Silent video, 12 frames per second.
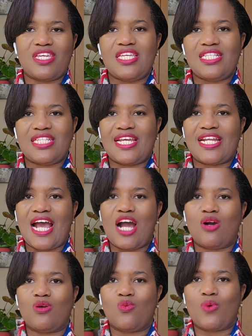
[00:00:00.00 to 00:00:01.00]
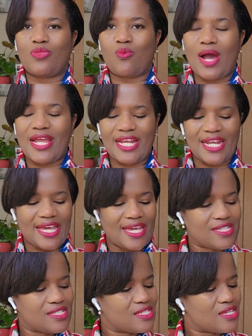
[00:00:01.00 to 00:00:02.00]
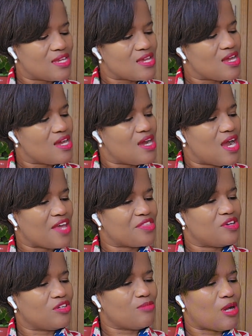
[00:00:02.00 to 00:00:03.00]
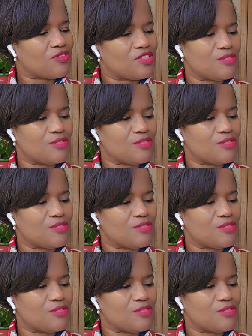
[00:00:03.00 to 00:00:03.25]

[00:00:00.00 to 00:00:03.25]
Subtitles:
easy and out with wide legs. I thought about this